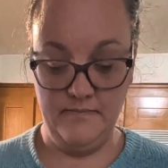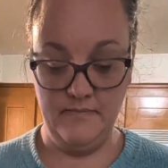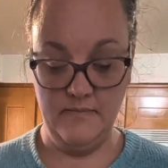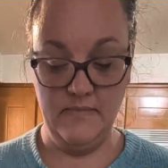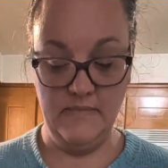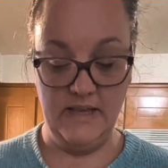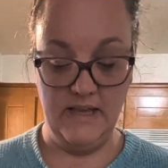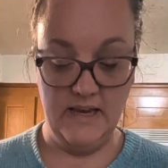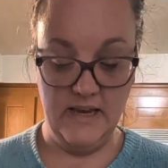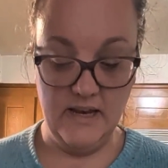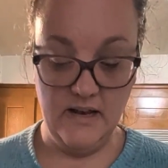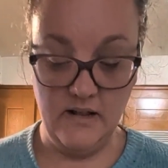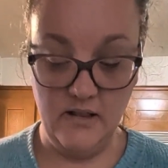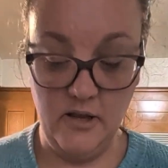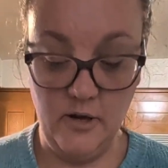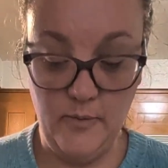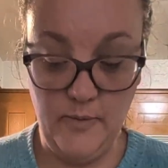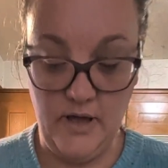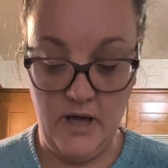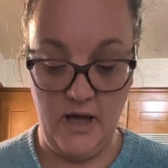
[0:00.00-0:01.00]
knead it a
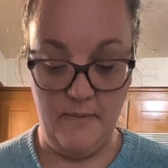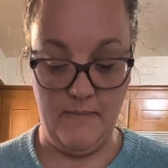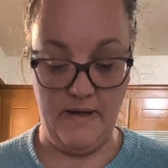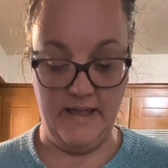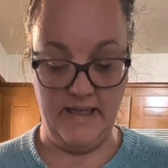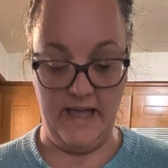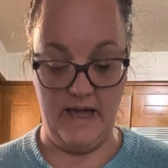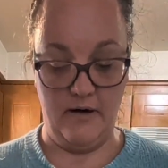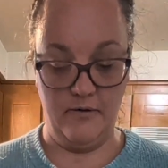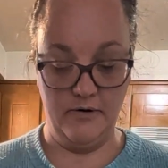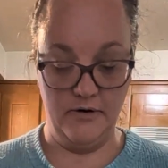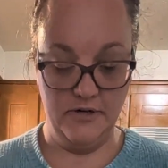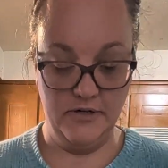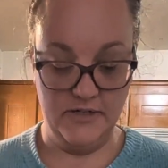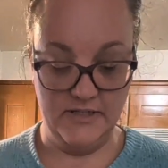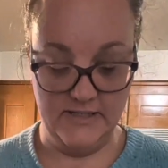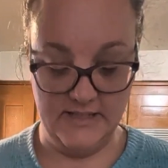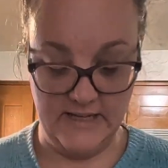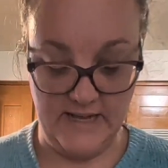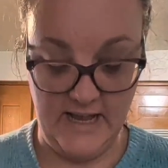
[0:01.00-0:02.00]
little bit on my counter
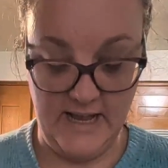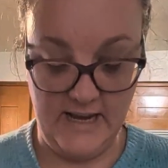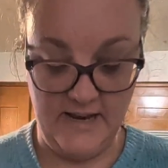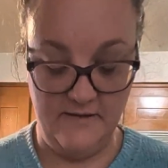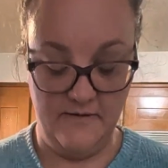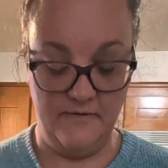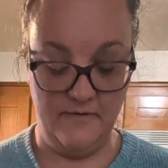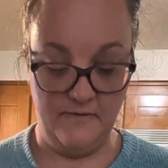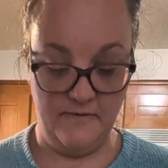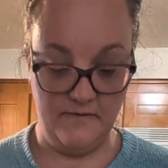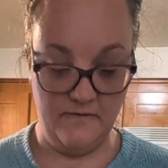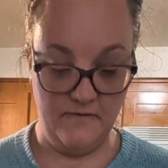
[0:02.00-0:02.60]
just to kind of